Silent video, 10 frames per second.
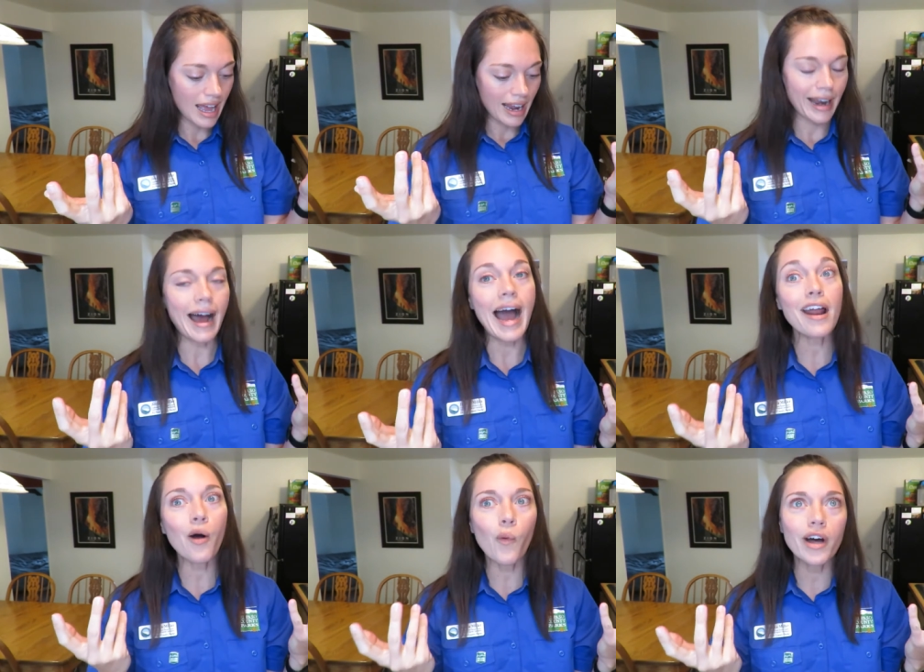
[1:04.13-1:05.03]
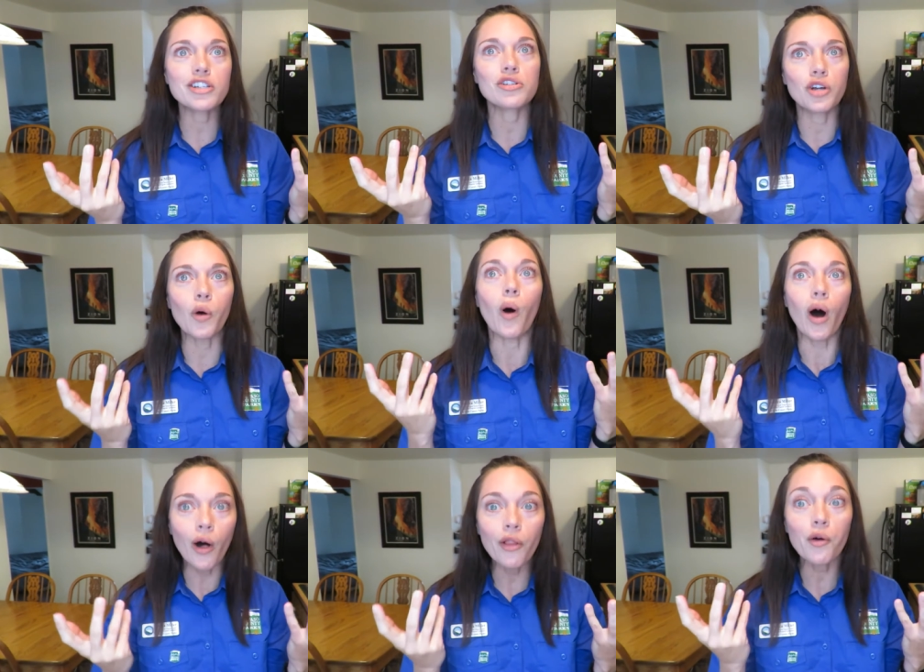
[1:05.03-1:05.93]
Now, I don't want to go
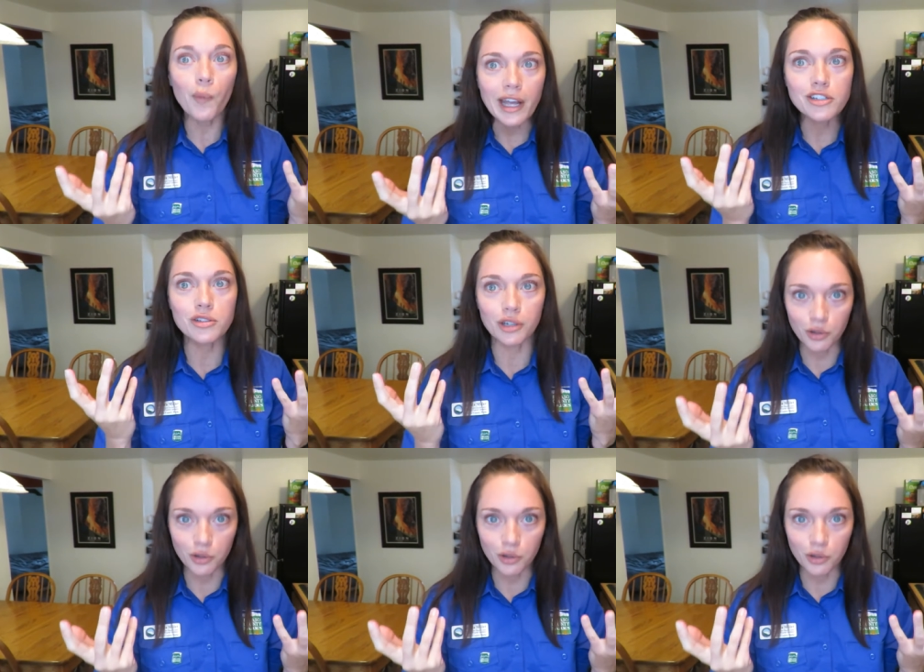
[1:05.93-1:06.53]
all the way to the